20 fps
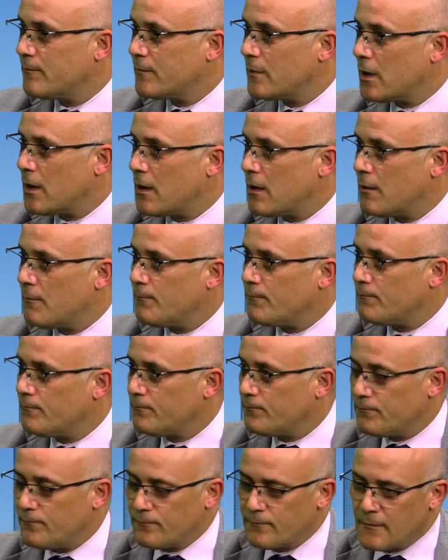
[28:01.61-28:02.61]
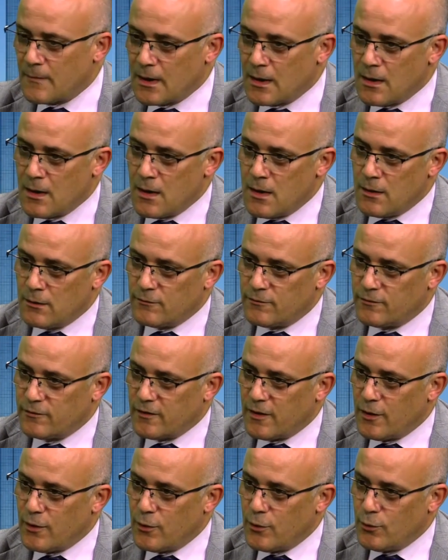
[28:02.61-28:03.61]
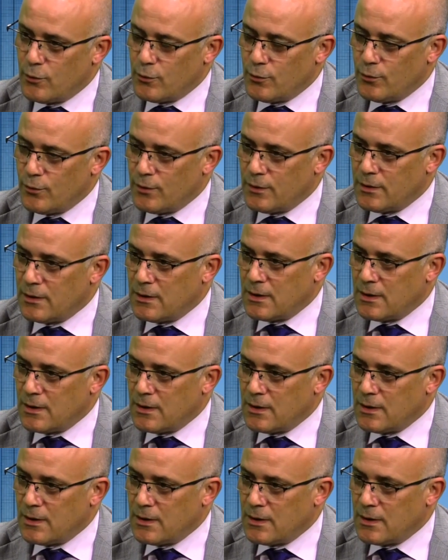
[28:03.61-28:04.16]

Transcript: Yes. Um, yes, it did. So